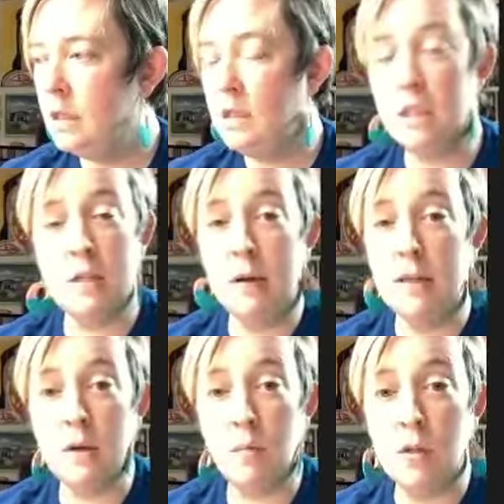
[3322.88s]
Just
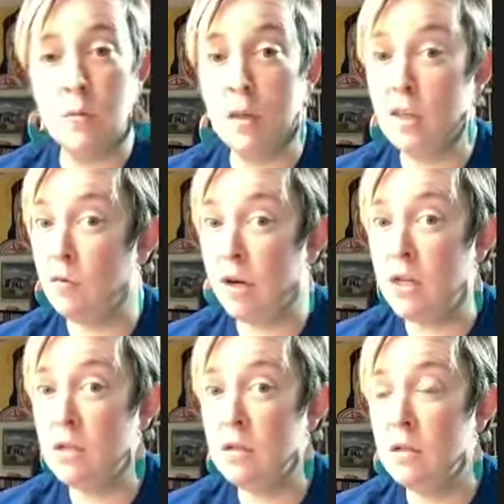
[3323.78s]
depends on what's within
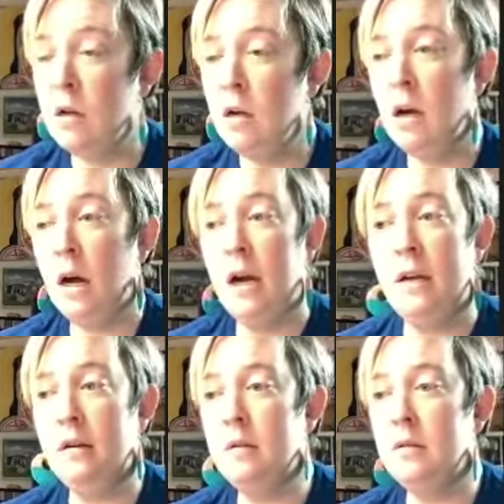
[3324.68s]
reach. I
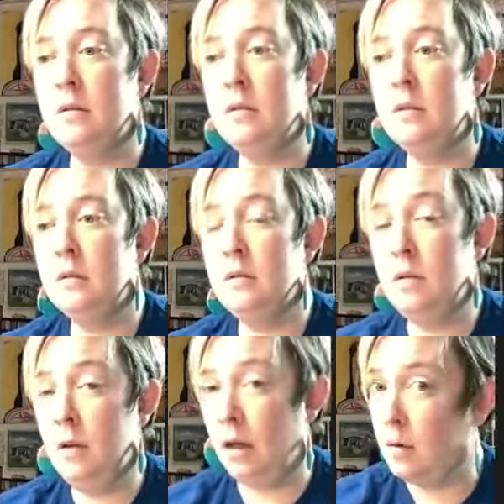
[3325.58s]
use
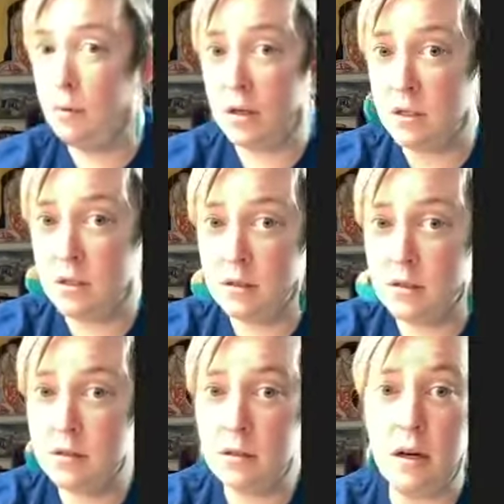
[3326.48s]
$2
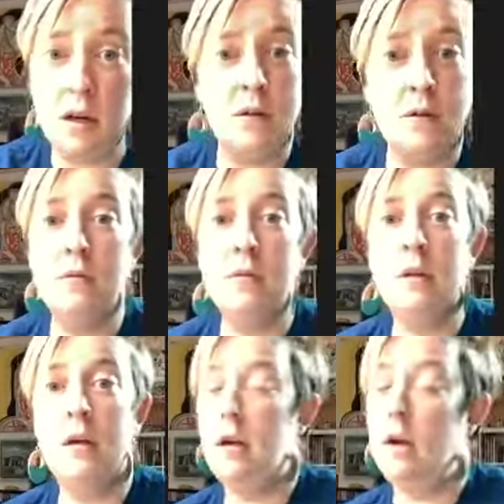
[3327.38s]
brushes. I use
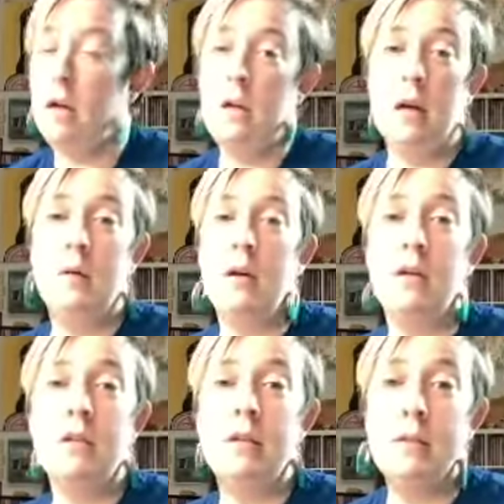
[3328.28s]
$80
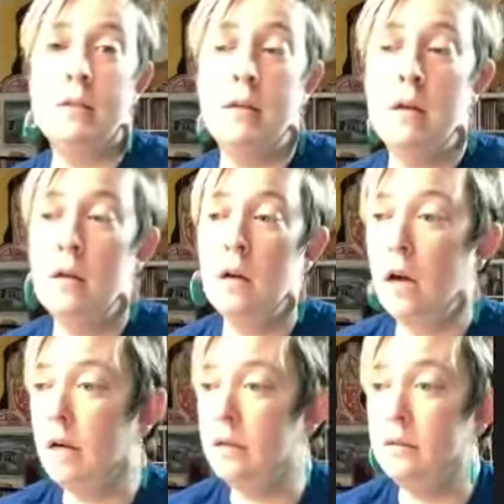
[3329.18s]
brushes.
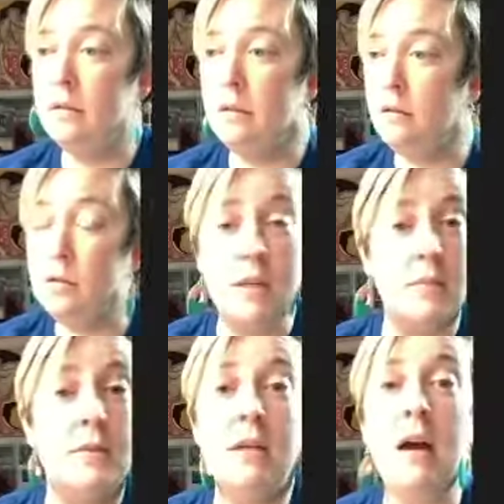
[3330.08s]
I use
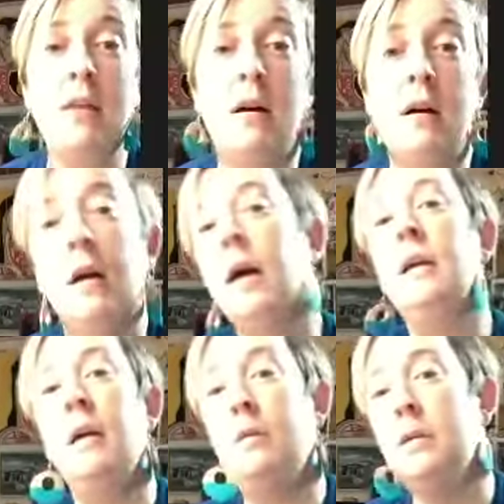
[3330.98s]
them together. I
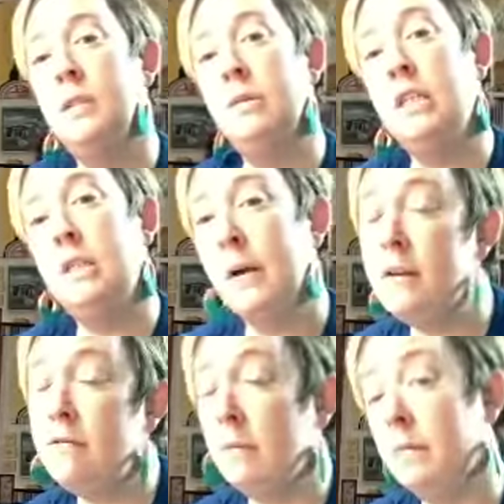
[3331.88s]
know what to
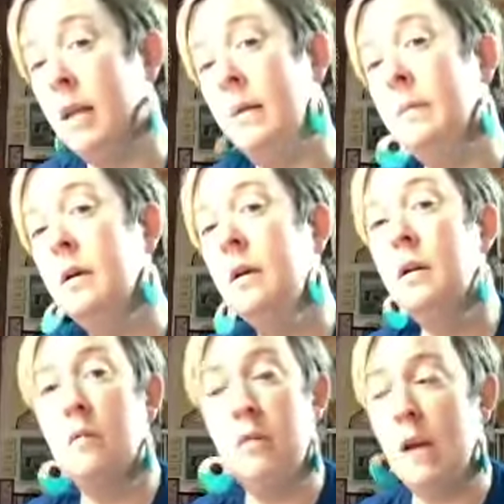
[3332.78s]
expect from them
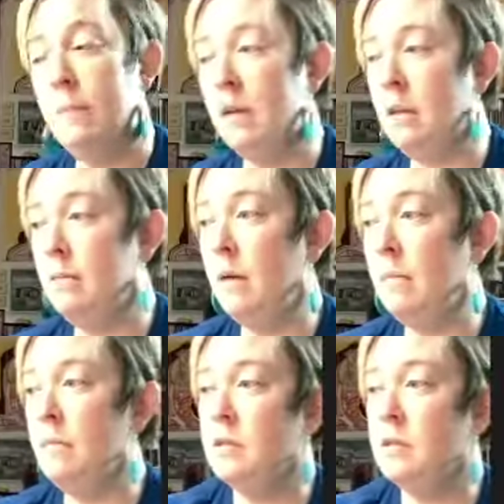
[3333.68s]
when I pick them up.